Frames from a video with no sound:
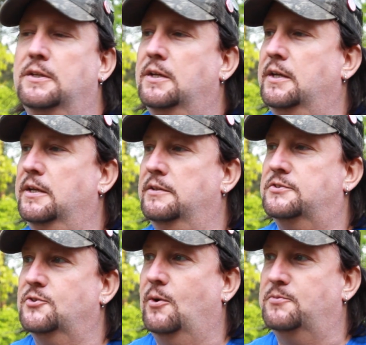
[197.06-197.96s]
and
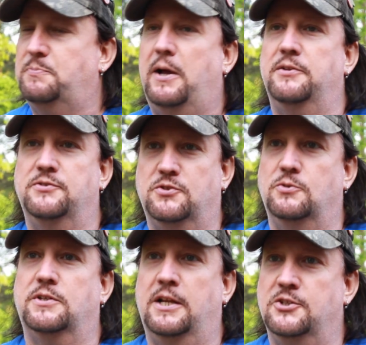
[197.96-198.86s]
so I'm spotting
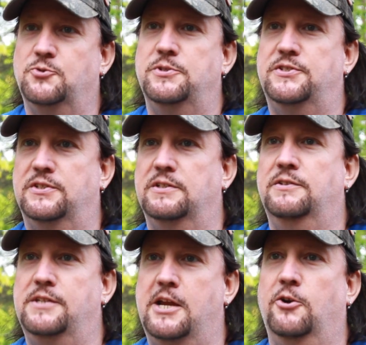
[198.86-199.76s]
certain kind of trees that
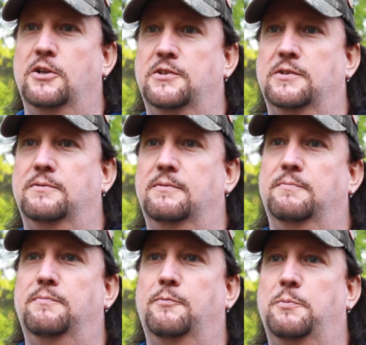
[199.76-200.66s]
in the area that
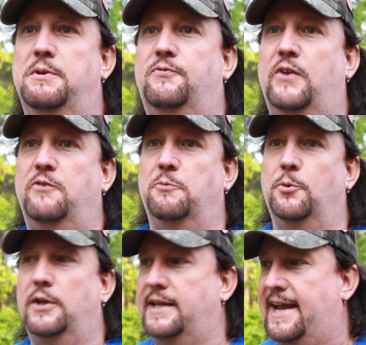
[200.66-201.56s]
would be
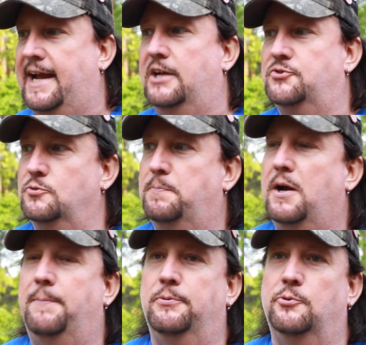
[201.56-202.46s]
favorable, like ash or
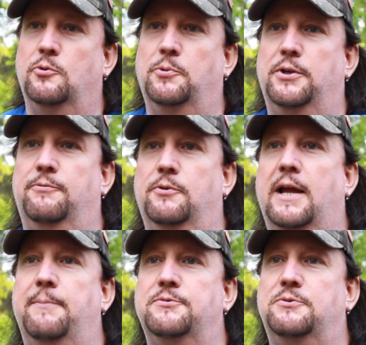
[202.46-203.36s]
poplar or whatever it
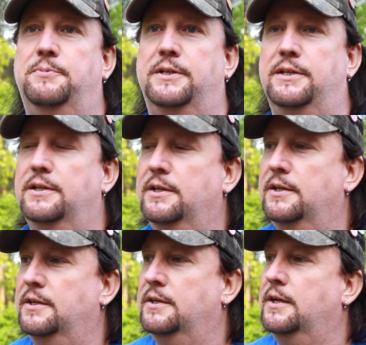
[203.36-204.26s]
happens to be.
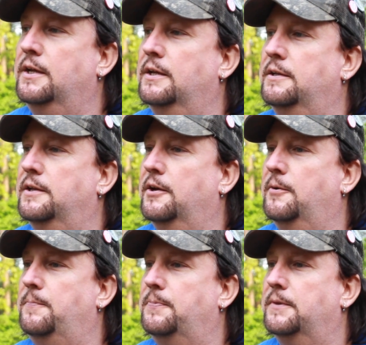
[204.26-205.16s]
And
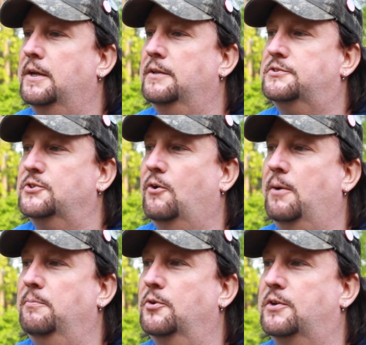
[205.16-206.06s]
so
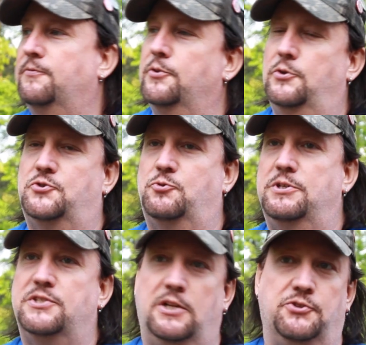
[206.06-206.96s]
I'm looking for those
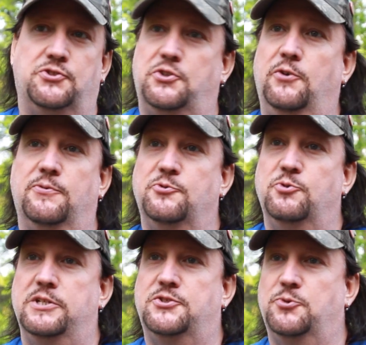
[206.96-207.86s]
trees, and I'll just go from
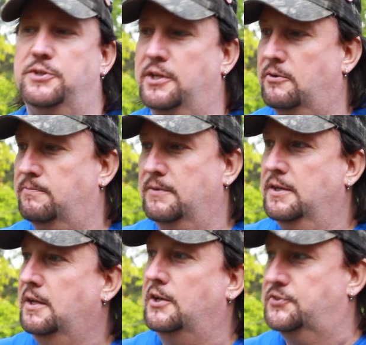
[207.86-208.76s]
tree to tree.
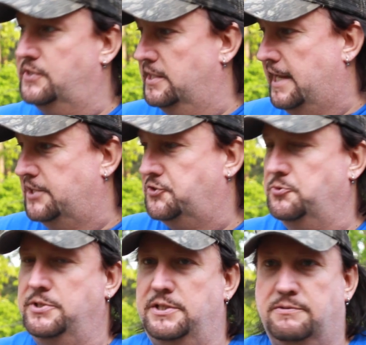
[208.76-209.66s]
I'll see an ash
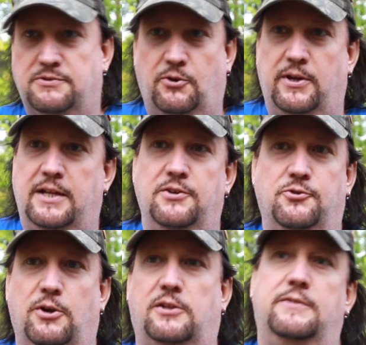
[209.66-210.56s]
tree, start heading
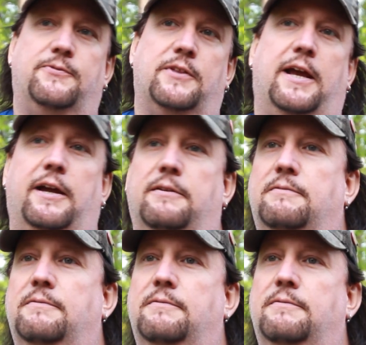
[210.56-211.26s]
directly for that